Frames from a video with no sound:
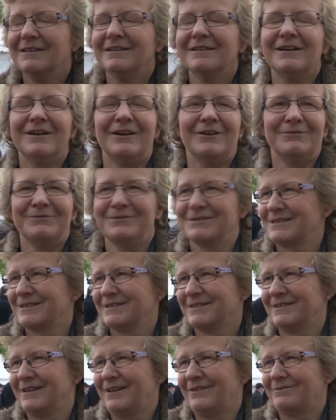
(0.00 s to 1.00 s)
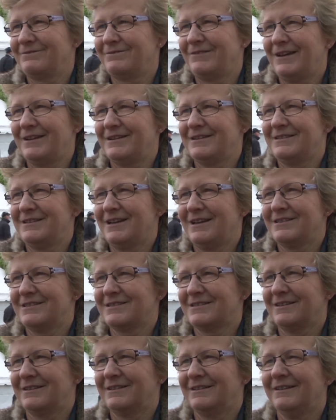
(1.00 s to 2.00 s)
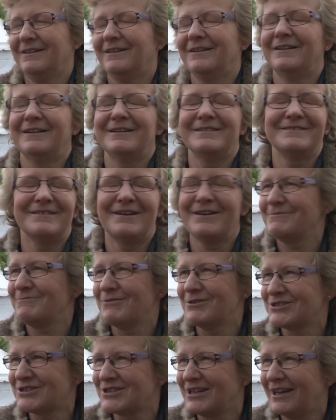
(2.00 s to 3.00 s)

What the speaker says: Oh, wasn't that fantastic? Oh, I watched